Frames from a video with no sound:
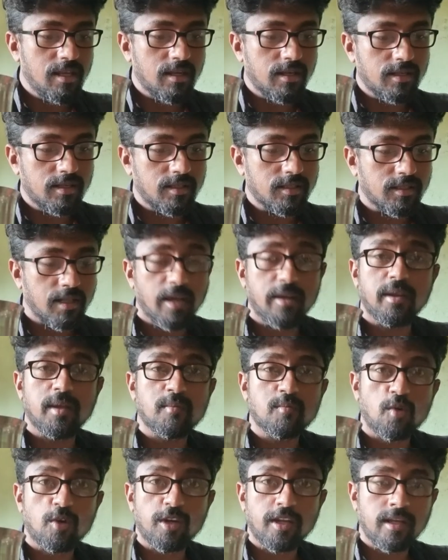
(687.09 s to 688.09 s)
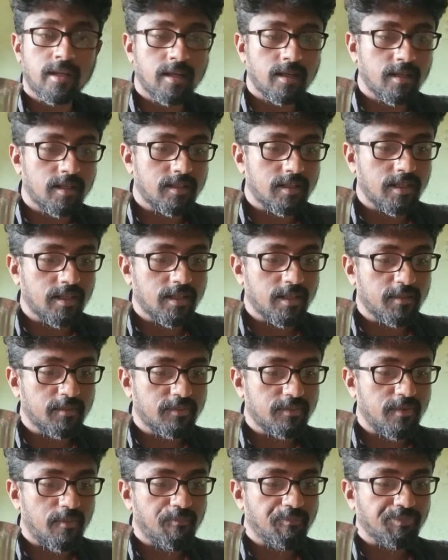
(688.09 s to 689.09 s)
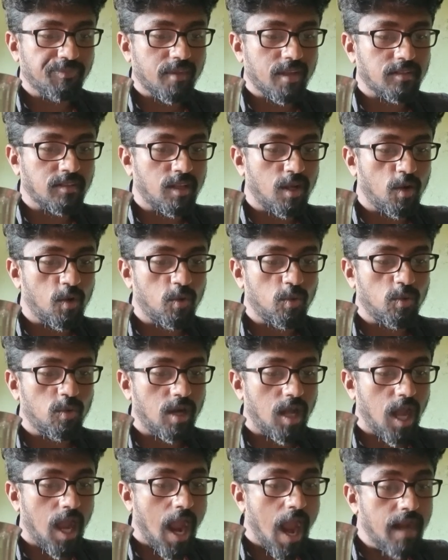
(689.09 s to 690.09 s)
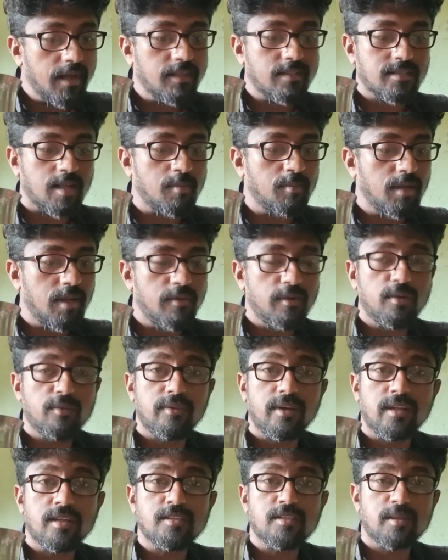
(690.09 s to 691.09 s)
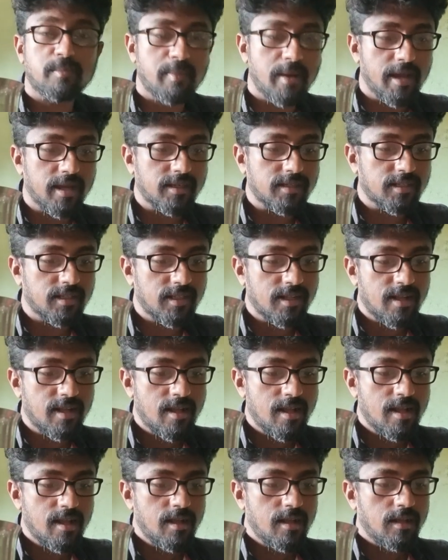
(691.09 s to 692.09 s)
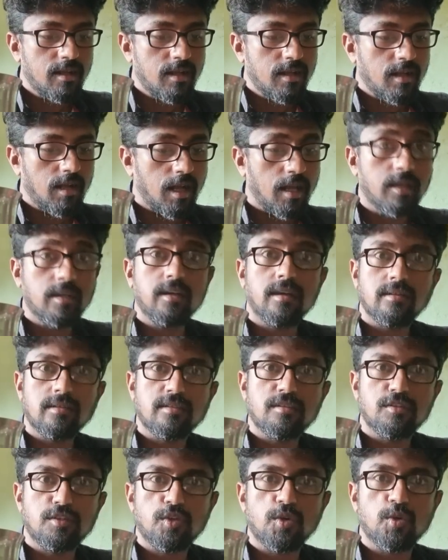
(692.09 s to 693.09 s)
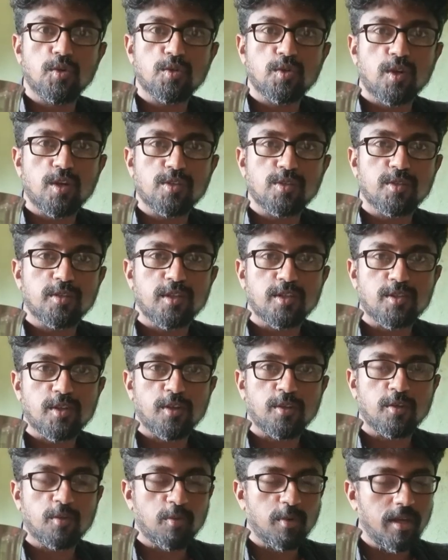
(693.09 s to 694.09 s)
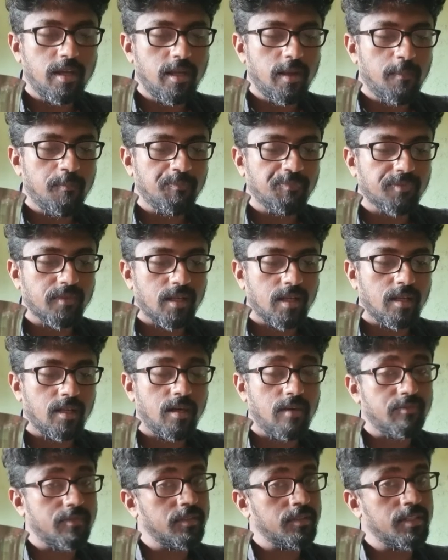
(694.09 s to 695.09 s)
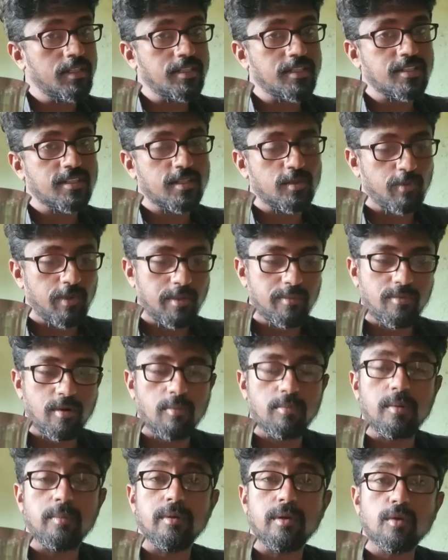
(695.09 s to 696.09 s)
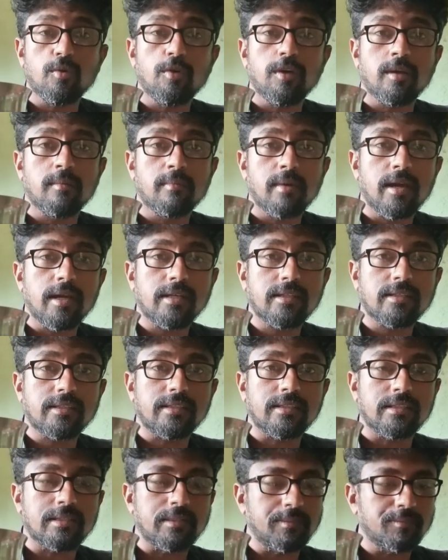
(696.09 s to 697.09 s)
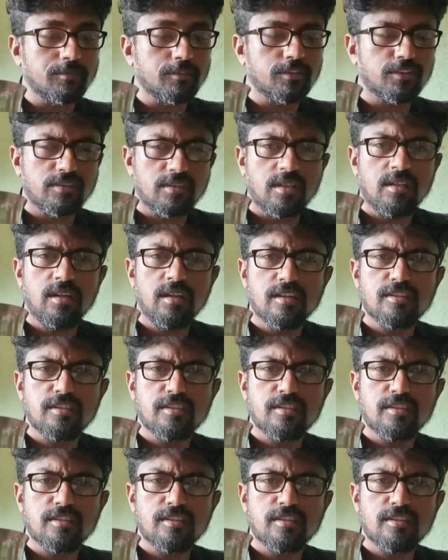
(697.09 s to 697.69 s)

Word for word: uh, tiring morning, and I think I've now added some level of energy back. I hear there's a juice also that's on the way and after this we'll probably be going back um, a little